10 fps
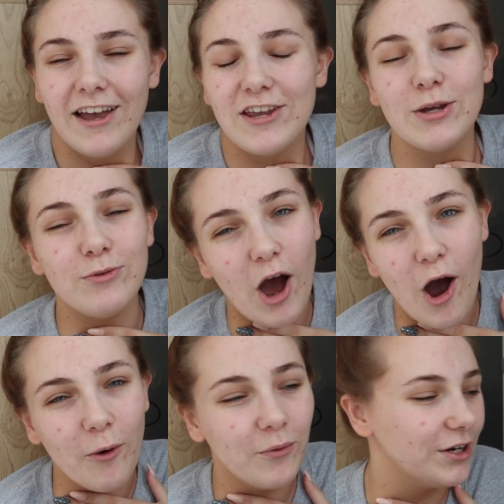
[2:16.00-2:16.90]
you
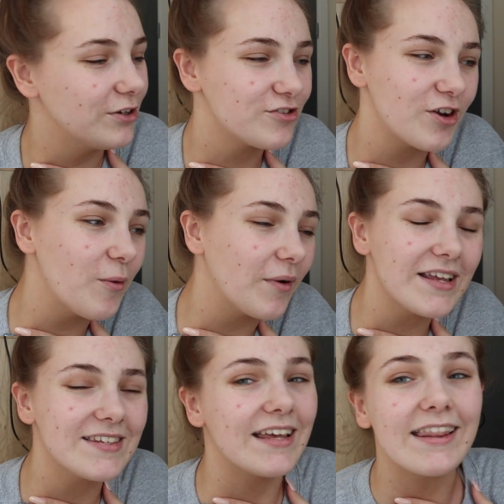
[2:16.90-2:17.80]
know, you just don't want
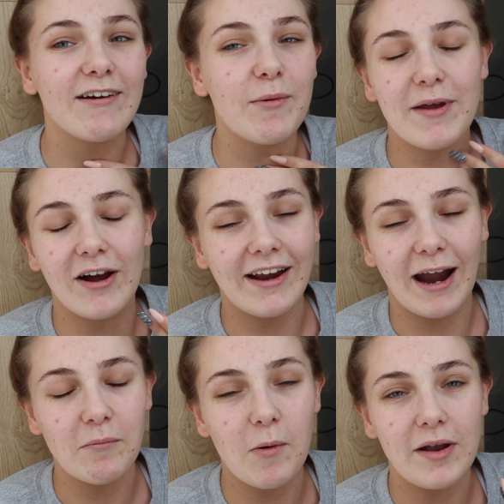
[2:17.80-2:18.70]
to sit there and be on
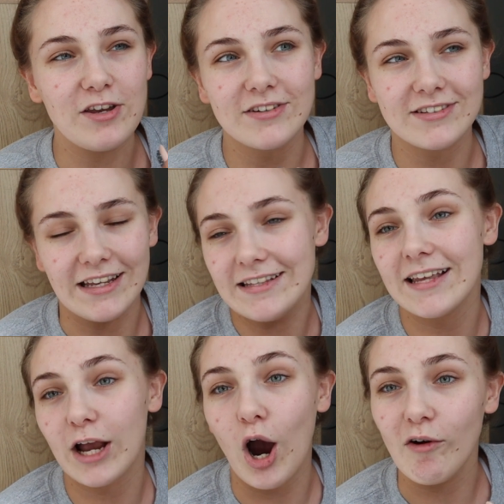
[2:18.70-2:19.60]
camera when your skin's
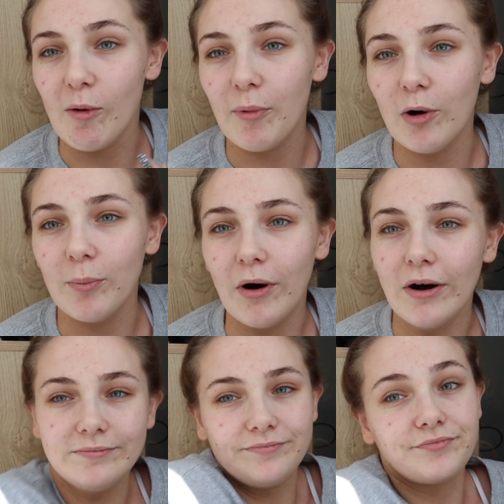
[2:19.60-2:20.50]
like horrible,
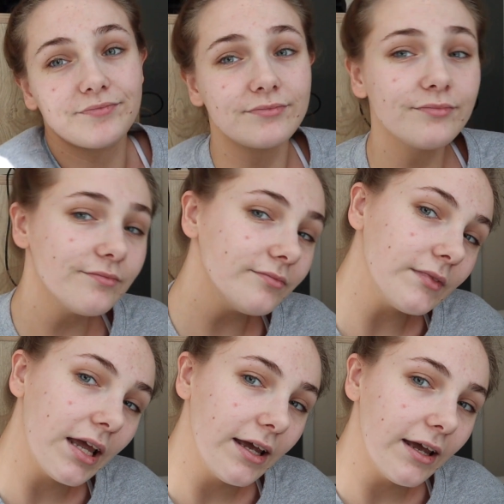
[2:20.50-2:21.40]
but
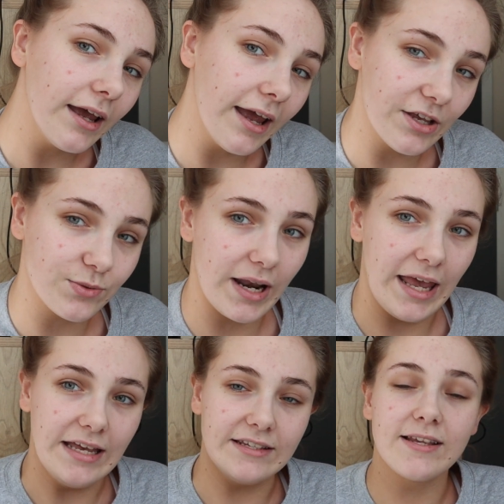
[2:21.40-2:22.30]
it is what
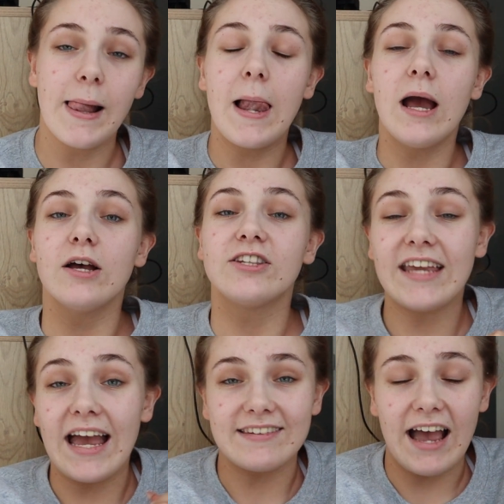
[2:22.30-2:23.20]
it is. So
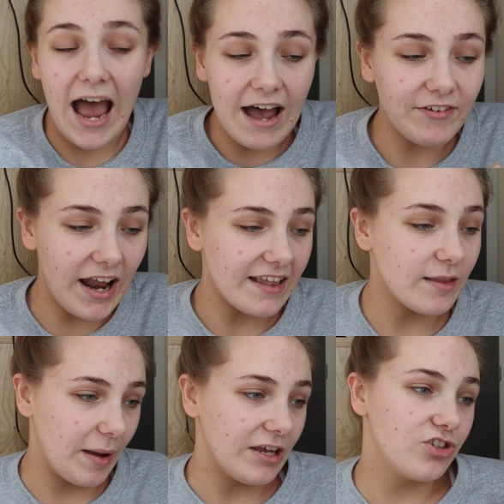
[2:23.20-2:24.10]
yes, I haven't had
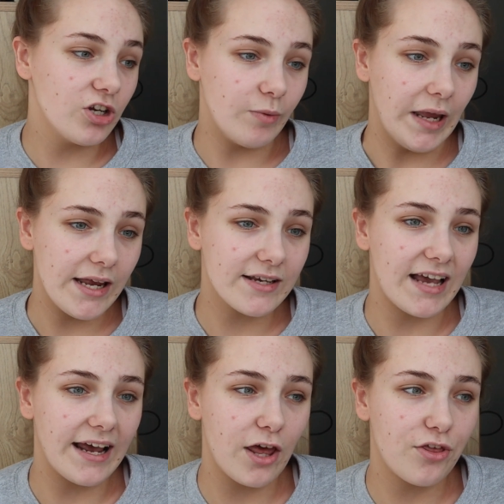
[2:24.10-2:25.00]
the best 2 weeks,
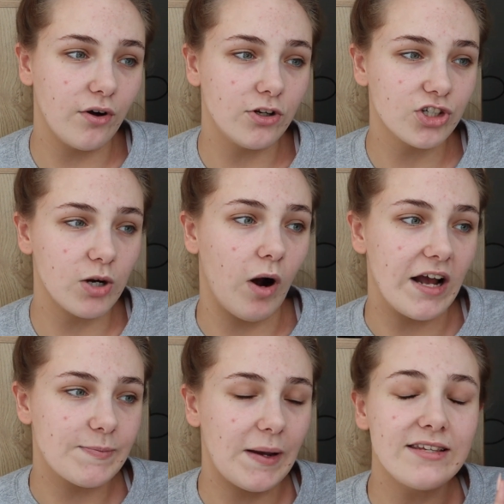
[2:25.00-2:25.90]
and I thought, you know
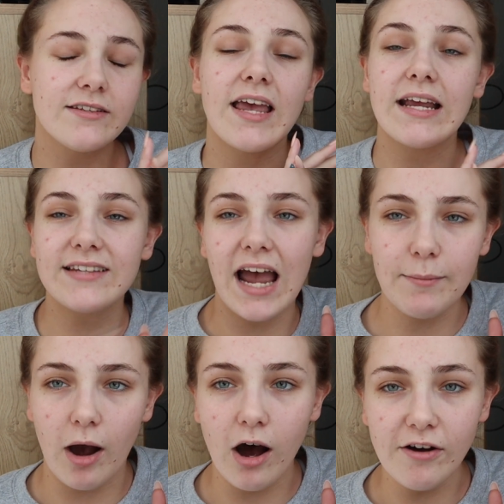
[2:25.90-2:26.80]
what, it's best to take
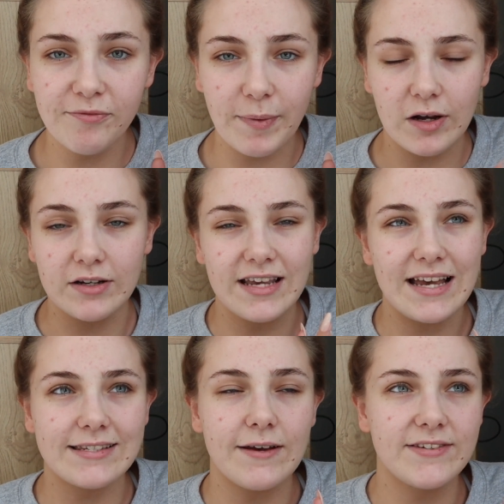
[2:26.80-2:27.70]
time off, because
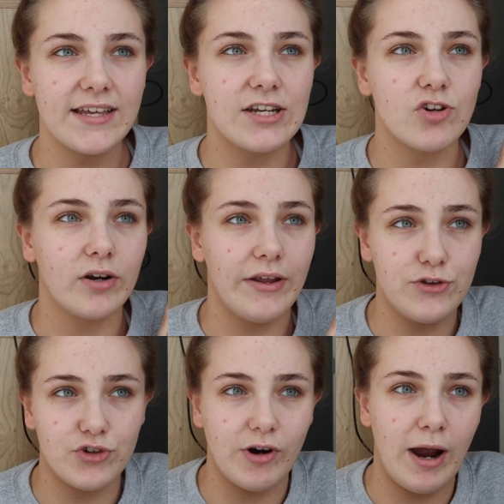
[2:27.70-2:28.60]
as I've said on
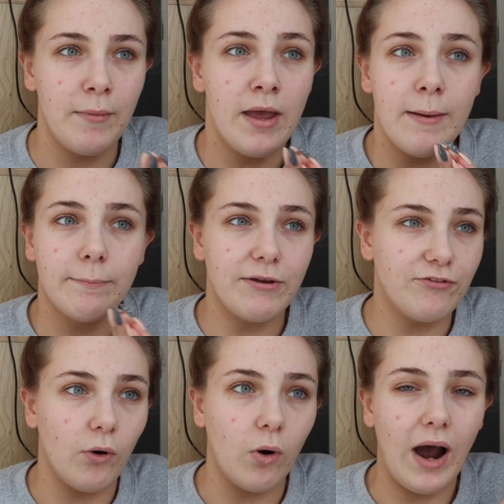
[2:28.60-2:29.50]
Instagram
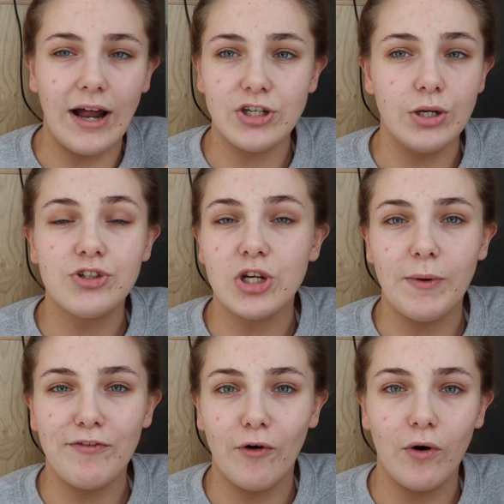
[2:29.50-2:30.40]
before and YouTube
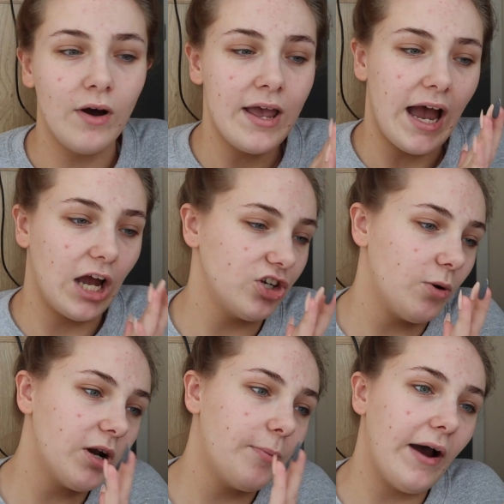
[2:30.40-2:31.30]
before, I
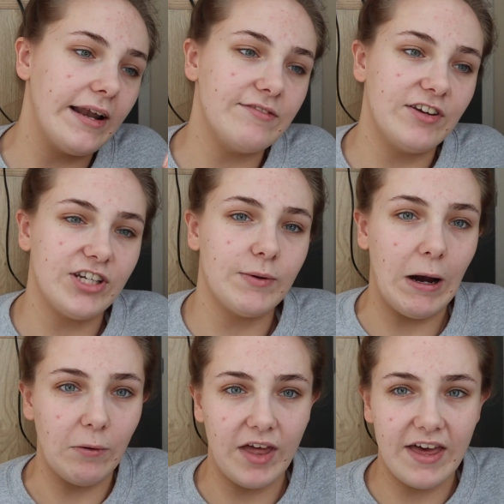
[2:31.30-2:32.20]
don't want to put any video
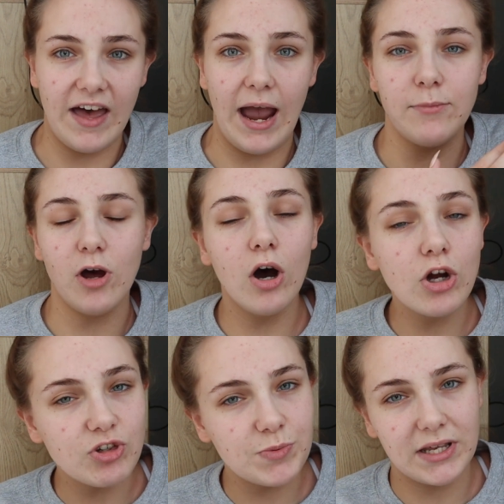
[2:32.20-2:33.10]
out there that I'm not
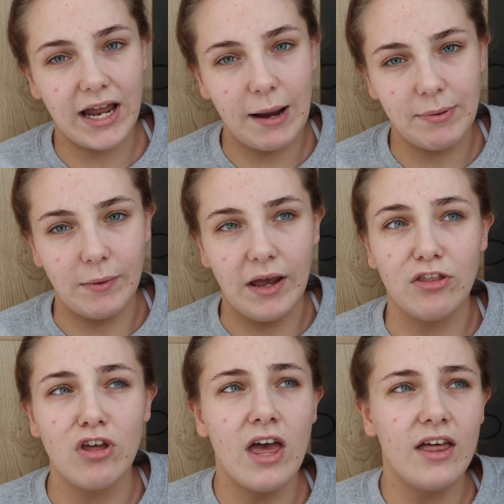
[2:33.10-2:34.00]
100% happy
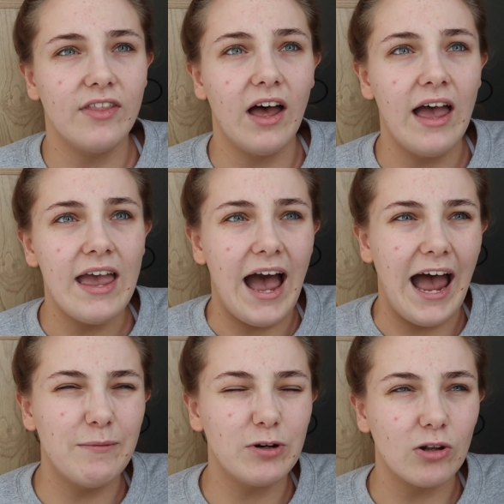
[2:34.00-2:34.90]
with, that
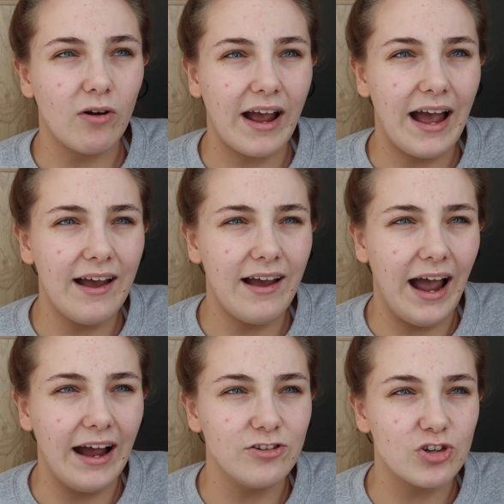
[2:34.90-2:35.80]
I would look at
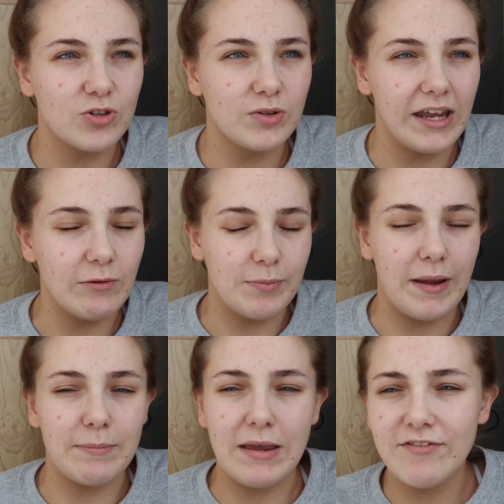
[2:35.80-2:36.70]
and just, it would
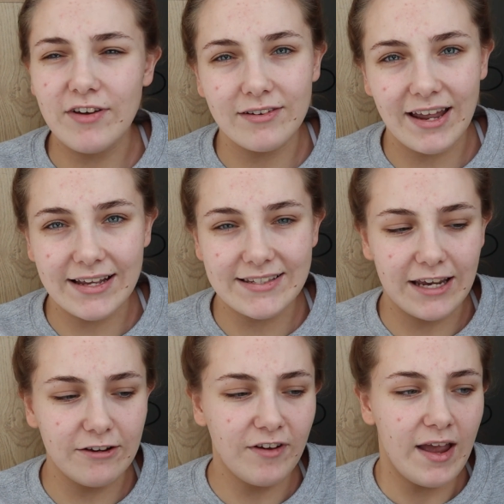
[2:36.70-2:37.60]
make me feel
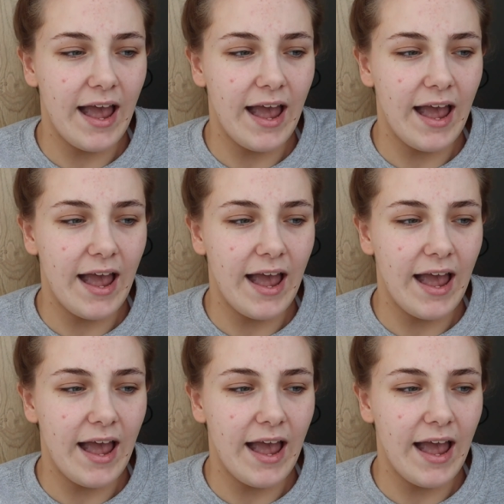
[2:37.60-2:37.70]
negative.